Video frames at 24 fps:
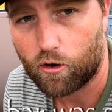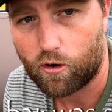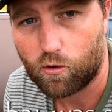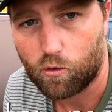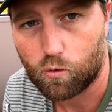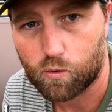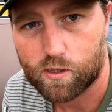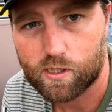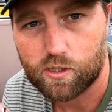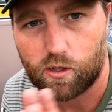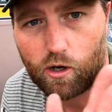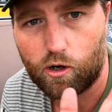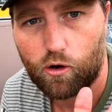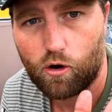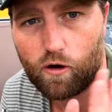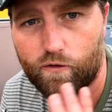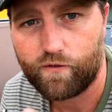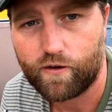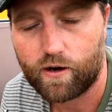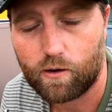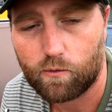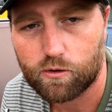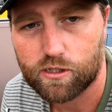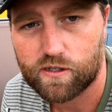got it all signed
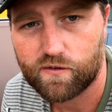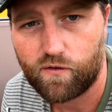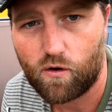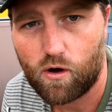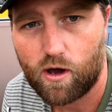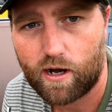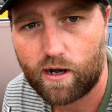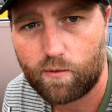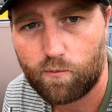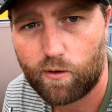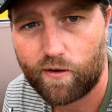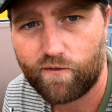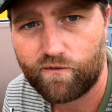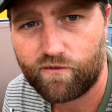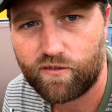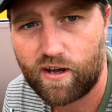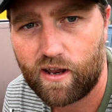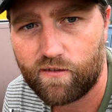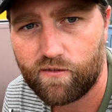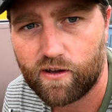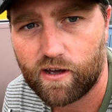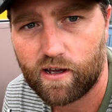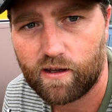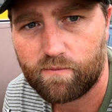off and it was fine, and we've
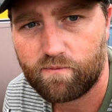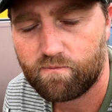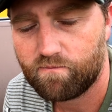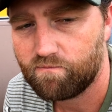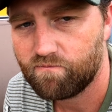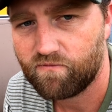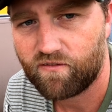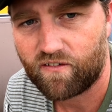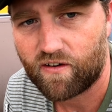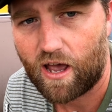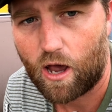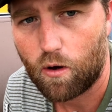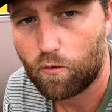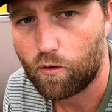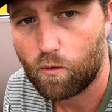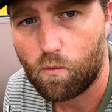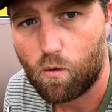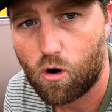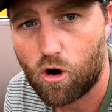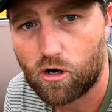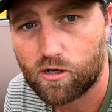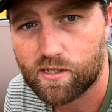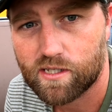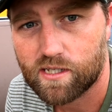never failed
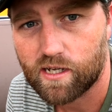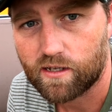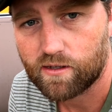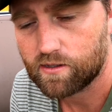a warrant